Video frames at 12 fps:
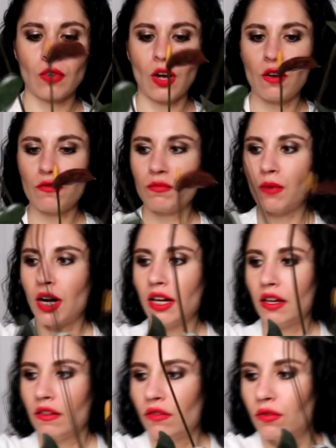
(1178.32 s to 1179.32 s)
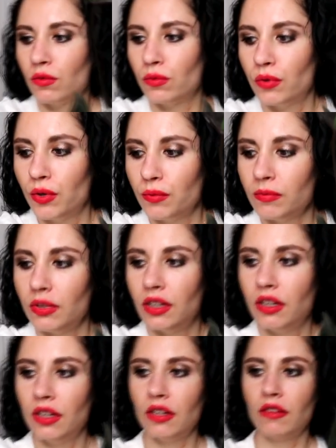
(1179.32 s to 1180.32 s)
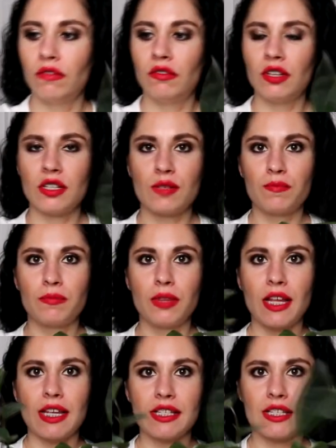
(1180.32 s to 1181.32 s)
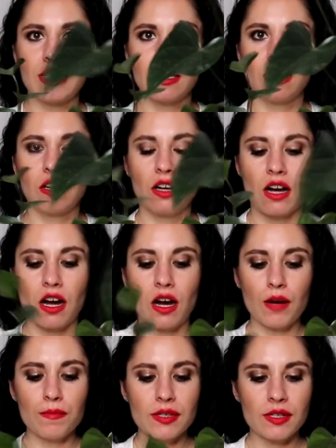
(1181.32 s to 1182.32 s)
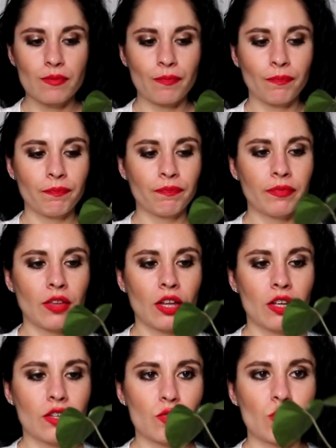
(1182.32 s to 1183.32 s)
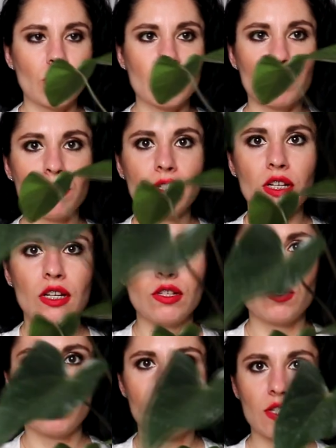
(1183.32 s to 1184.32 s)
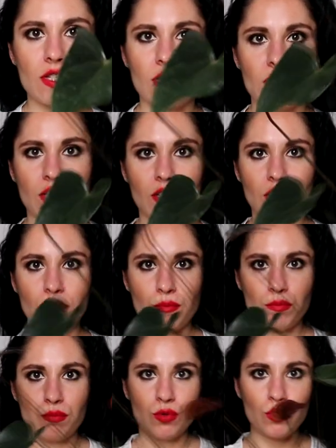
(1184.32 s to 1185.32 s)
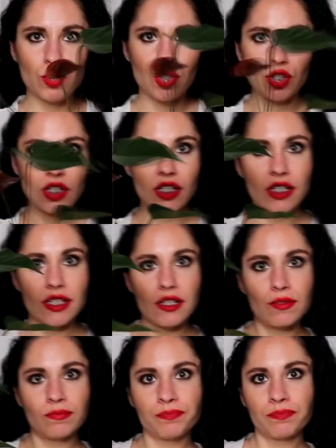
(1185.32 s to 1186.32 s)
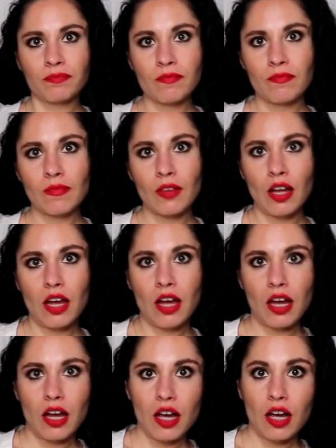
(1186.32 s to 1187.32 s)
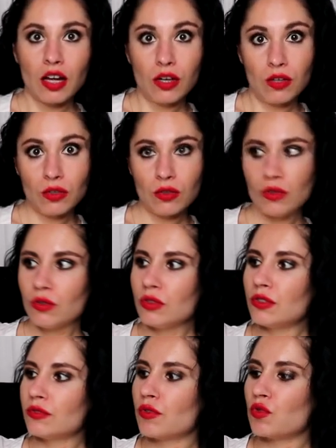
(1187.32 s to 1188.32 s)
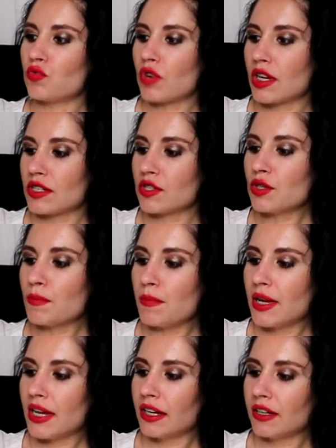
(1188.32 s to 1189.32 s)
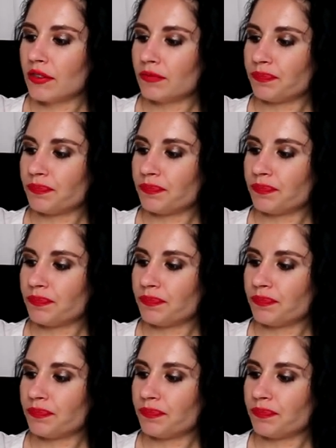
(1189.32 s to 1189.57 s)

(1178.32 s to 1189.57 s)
of my anthurium in these plastic cups. Transparent, as you can see, the bush is good, rather big,